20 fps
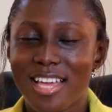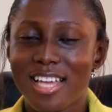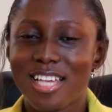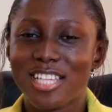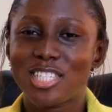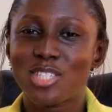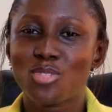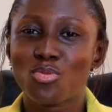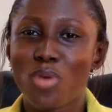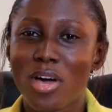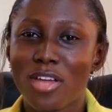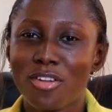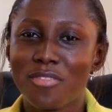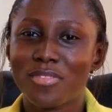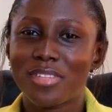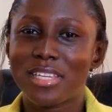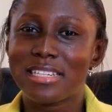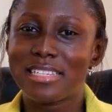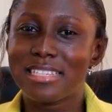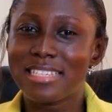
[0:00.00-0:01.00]
is one of
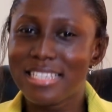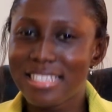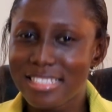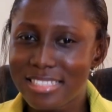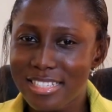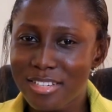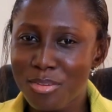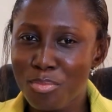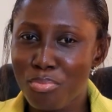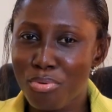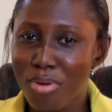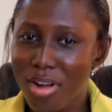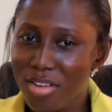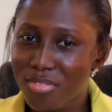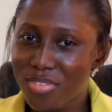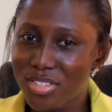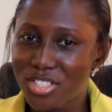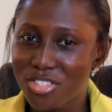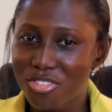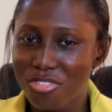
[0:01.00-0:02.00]
the leading
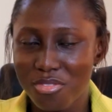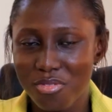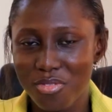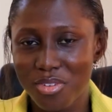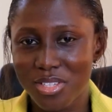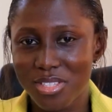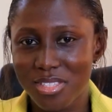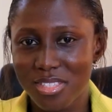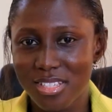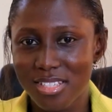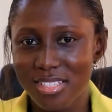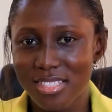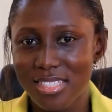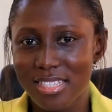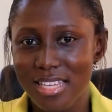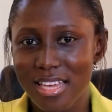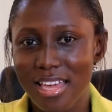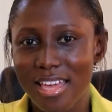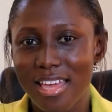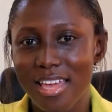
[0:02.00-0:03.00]
private universities
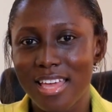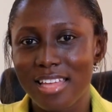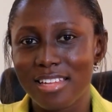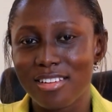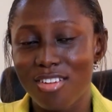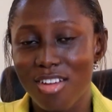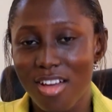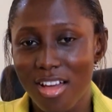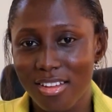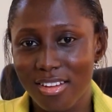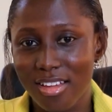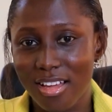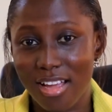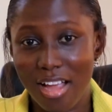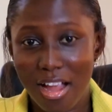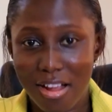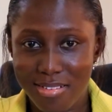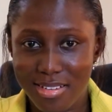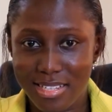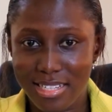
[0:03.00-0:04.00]
in Ghana
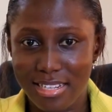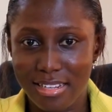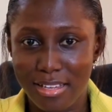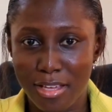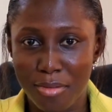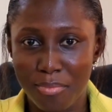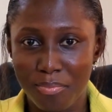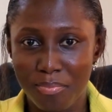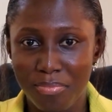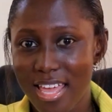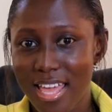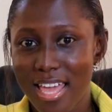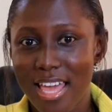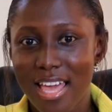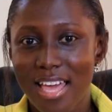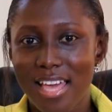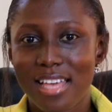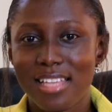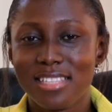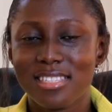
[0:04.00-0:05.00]
currently.
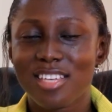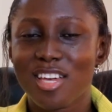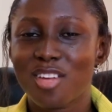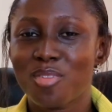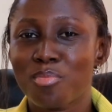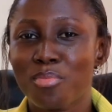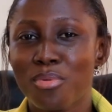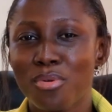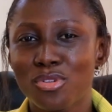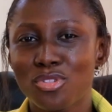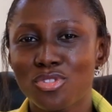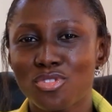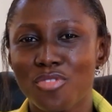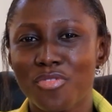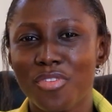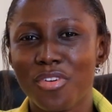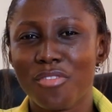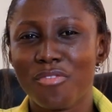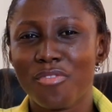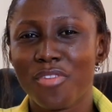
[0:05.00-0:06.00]
It can boast of
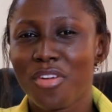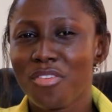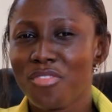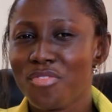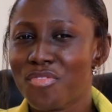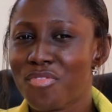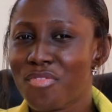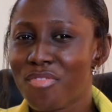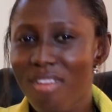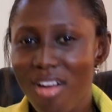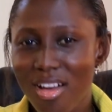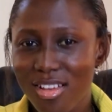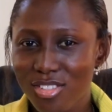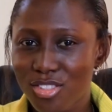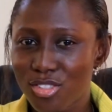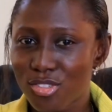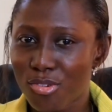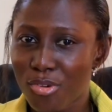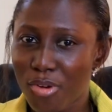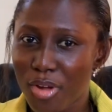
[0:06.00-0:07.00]
a very
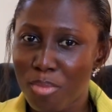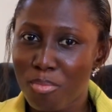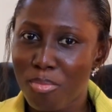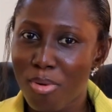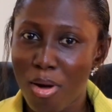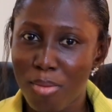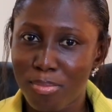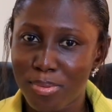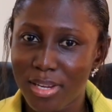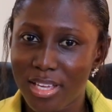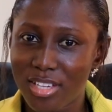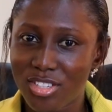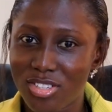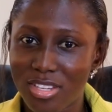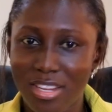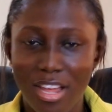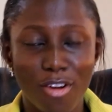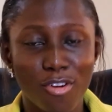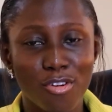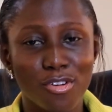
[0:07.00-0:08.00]
fast-growing
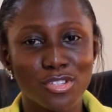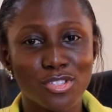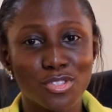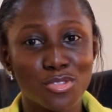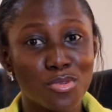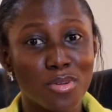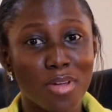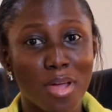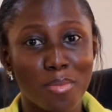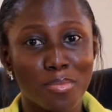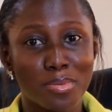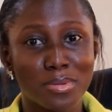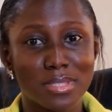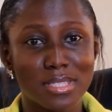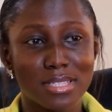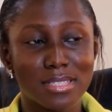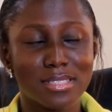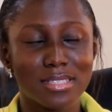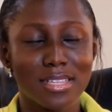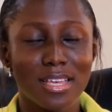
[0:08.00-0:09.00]
population across two
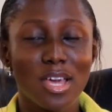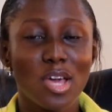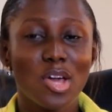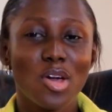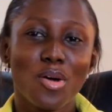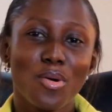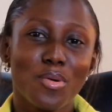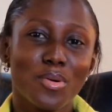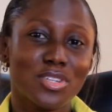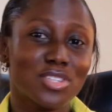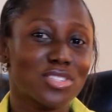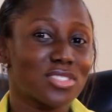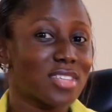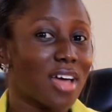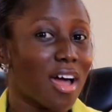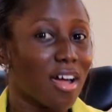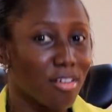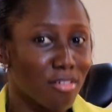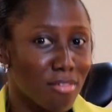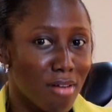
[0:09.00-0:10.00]
campuses, which is the
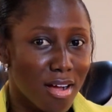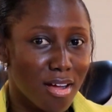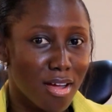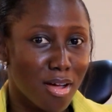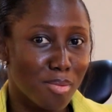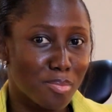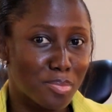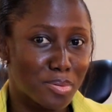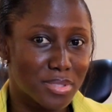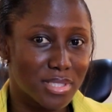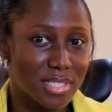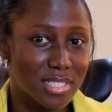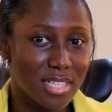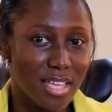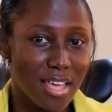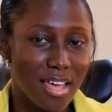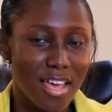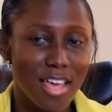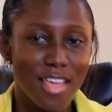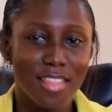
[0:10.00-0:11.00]
Accra campus
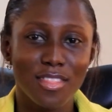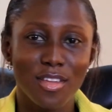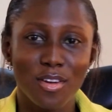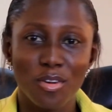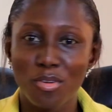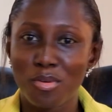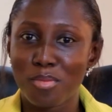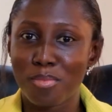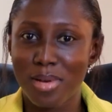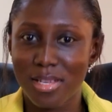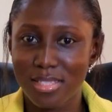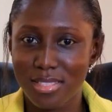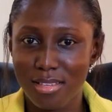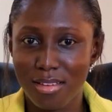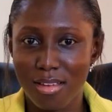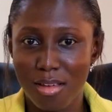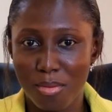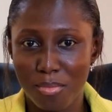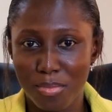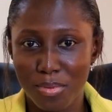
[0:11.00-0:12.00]
and the Kumasi
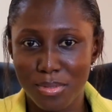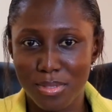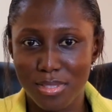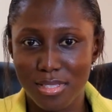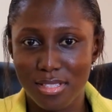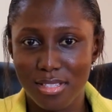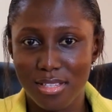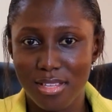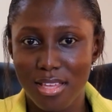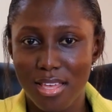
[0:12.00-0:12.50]
campus.